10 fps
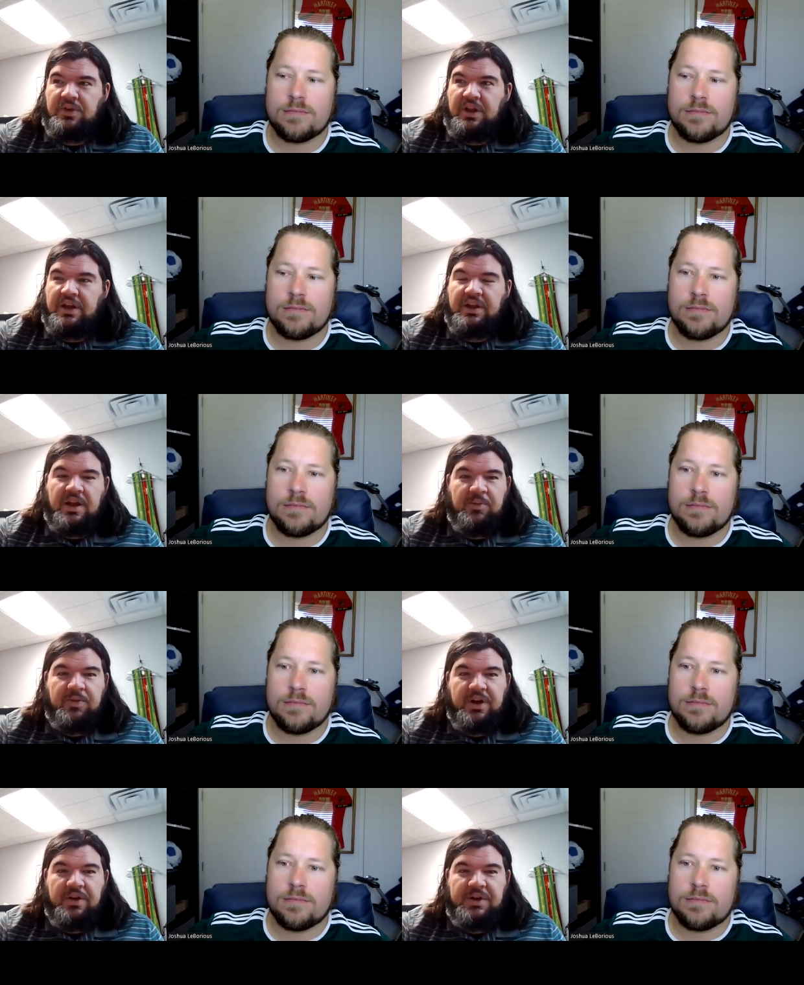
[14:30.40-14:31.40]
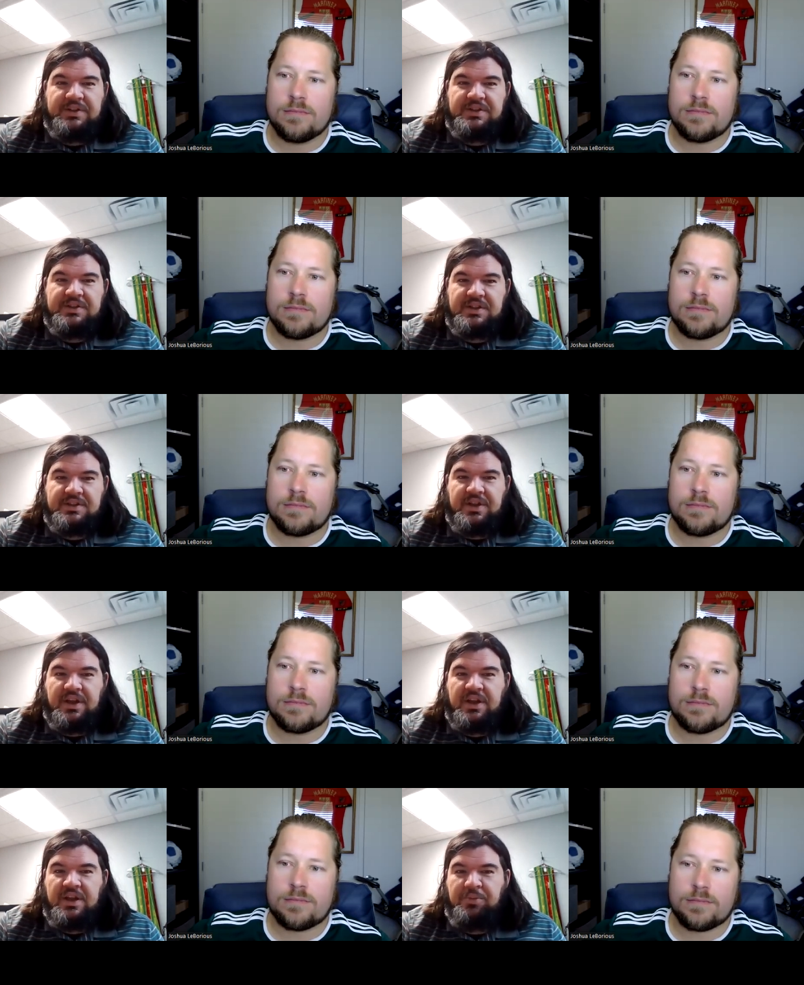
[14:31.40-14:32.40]
Speaker 1: for like comforting reasons because
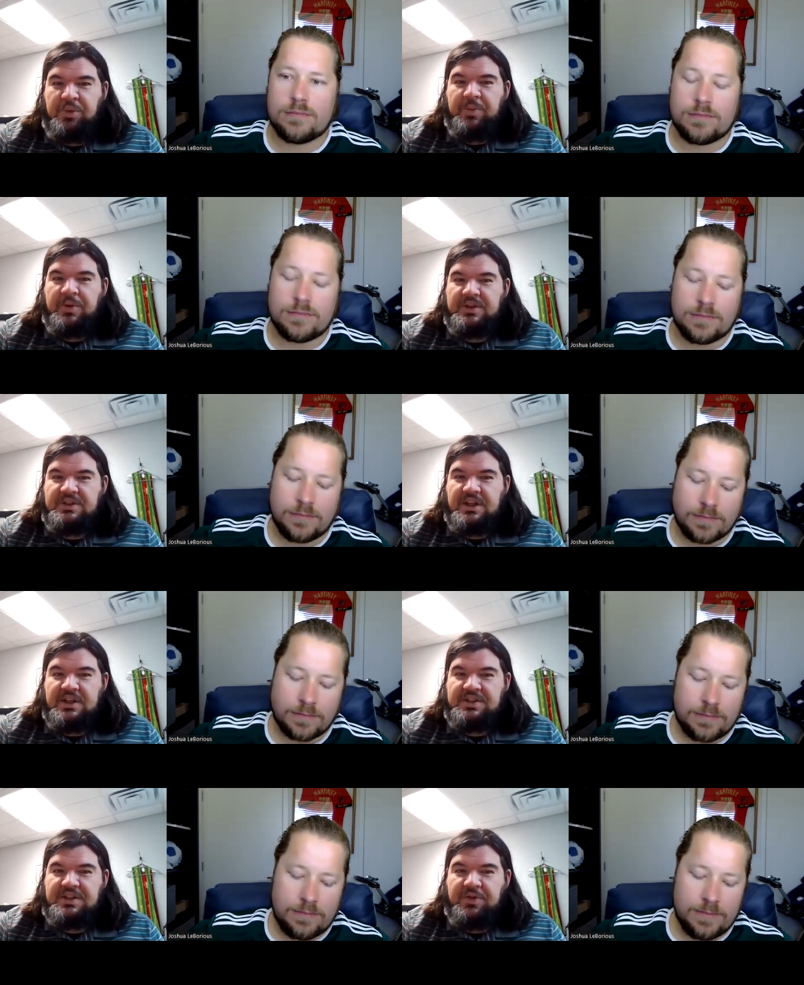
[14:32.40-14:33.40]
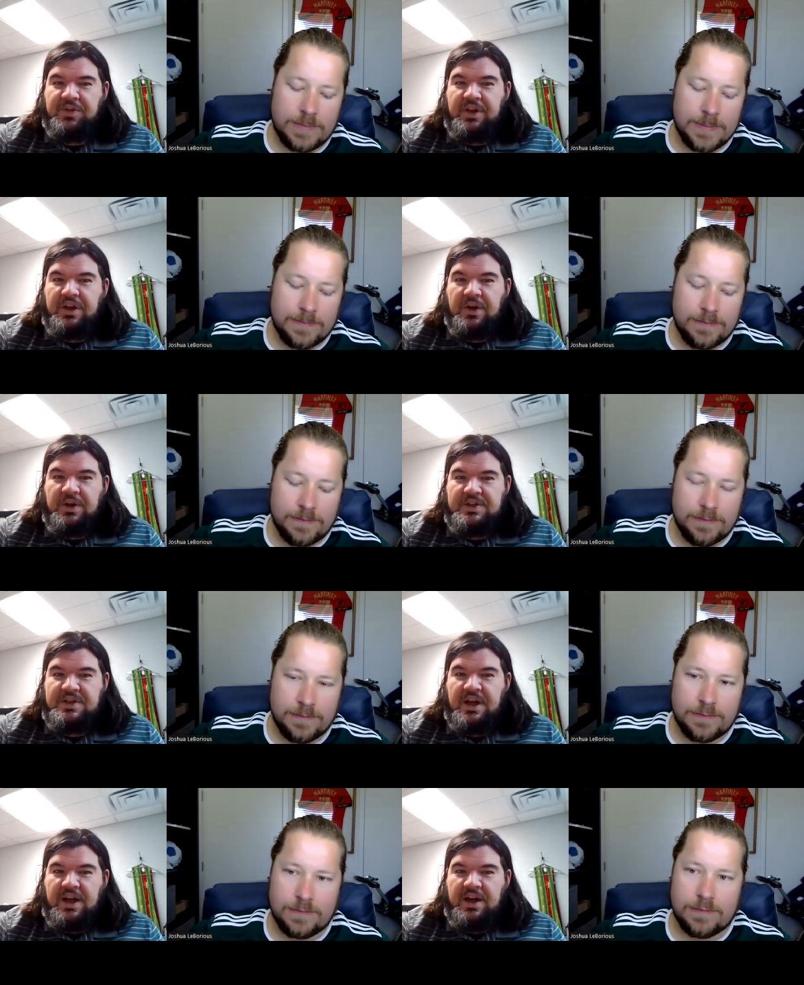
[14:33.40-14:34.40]
like people can tell us stuff and they know
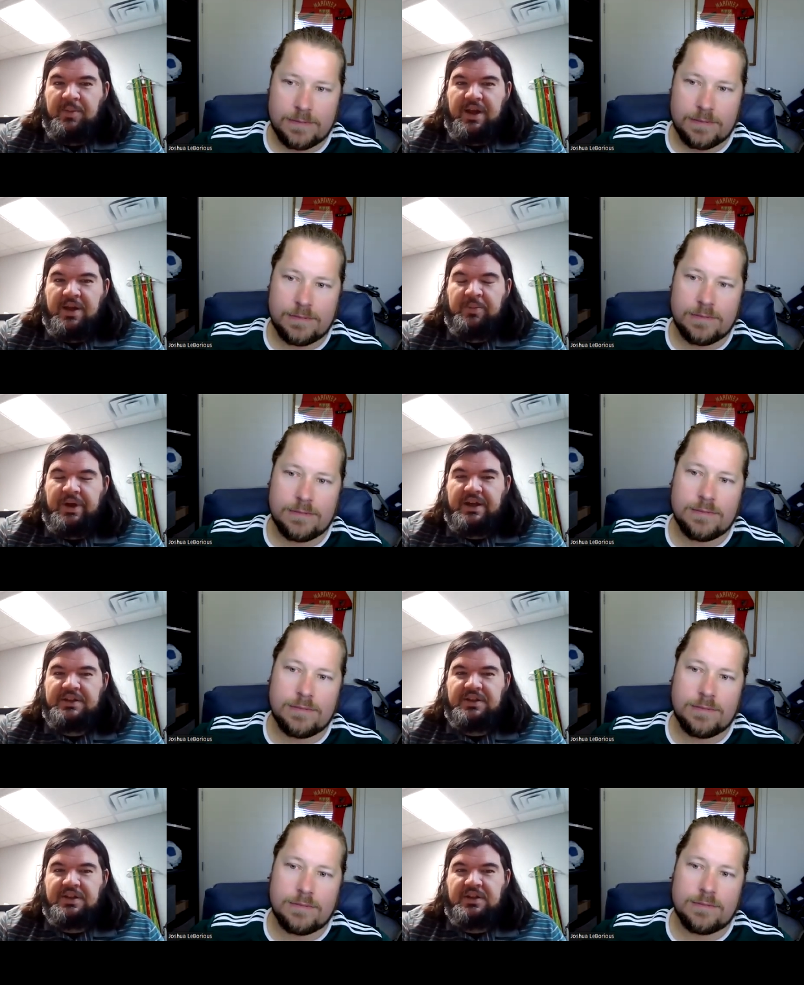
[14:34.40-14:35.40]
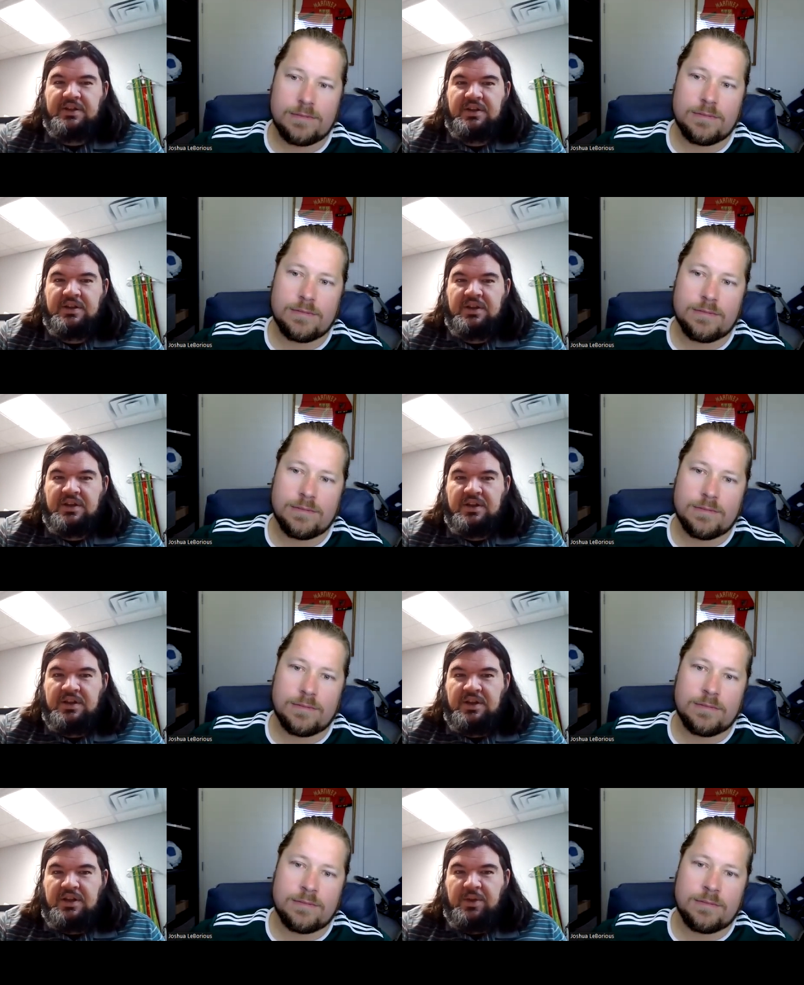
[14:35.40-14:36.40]
it's not going to make it back to
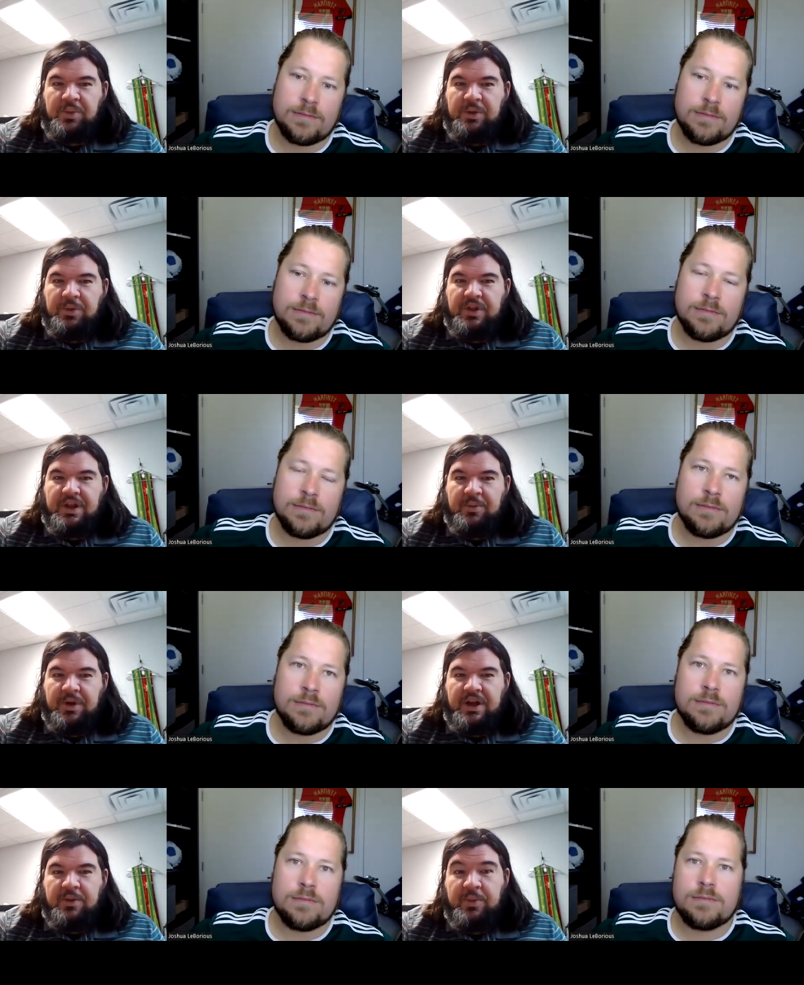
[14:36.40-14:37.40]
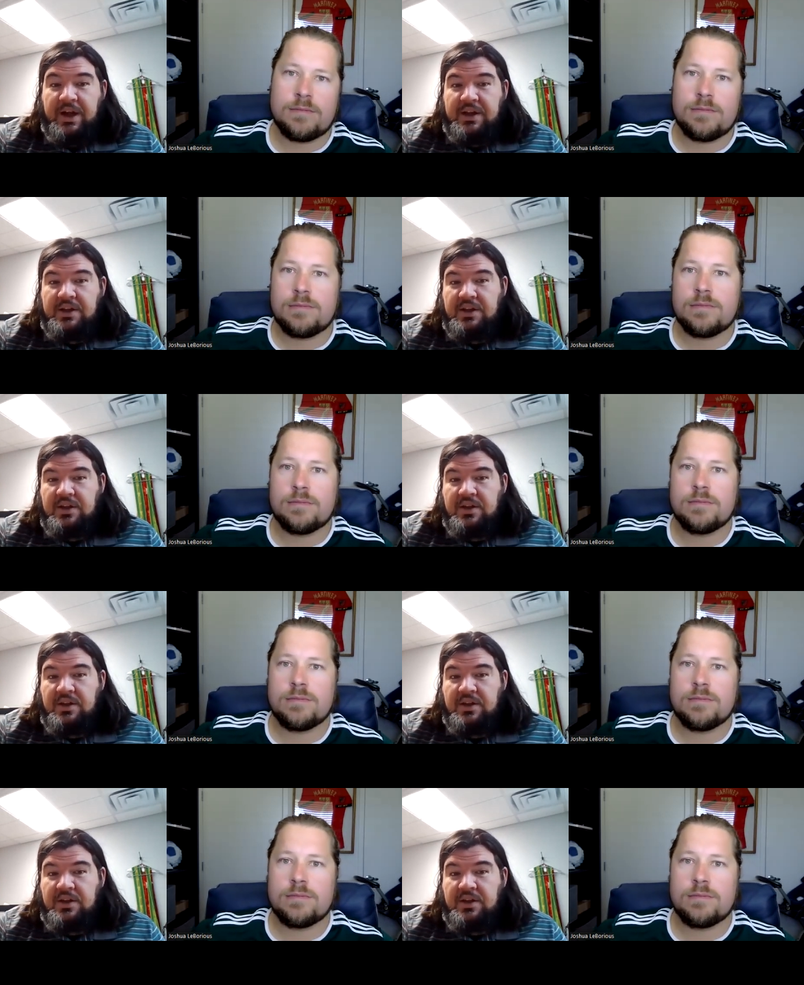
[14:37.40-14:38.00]
the people that it might impact